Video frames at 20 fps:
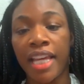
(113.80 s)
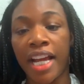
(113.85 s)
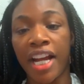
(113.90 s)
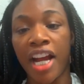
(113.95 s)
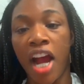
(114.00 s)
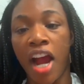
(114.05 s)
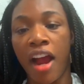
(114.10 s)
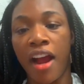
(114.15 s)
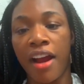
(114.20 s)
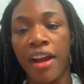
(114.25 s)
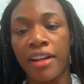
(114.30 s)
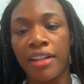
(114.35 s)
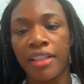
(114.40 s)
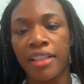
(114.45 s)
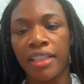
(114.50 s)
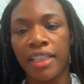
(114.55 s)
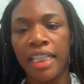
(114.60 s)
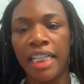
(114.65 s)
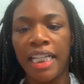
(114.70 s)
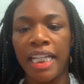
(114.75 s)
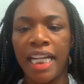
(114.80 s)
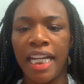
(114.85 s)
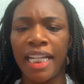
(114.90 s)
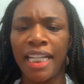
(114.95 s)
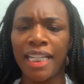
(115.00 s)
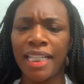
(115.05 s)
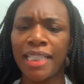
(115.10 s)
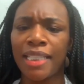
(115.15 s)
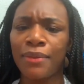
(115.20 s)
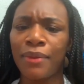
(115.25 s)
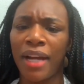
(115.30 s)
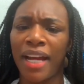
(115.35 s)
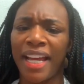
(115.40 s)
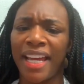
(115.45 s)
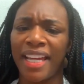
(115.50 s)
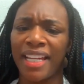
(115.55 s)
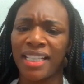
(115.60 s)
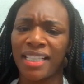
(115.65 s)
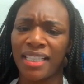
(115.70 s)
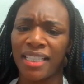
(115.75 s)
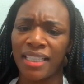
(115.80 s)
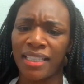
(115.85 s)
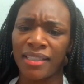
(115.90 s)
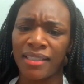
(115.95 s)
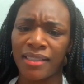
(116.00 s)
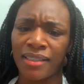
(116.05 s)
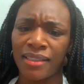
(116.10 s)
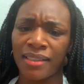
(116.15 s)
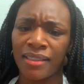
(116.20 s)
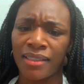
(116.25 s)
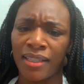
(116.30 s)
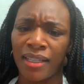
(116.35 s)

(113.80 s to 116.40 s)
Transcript: card? And this is why I asked this.